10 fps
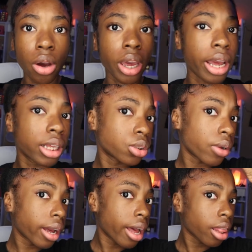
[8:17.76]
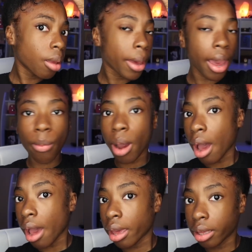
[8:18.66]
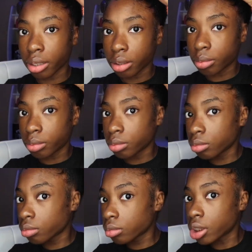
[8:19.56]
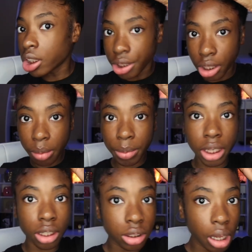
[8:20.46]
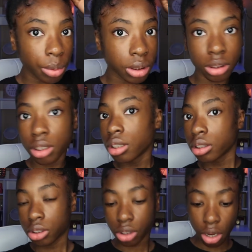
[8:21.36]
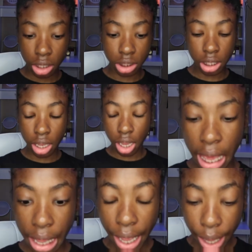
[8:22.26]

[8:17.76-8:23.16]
Okay, guys, so I got them how I could, because I was starting to get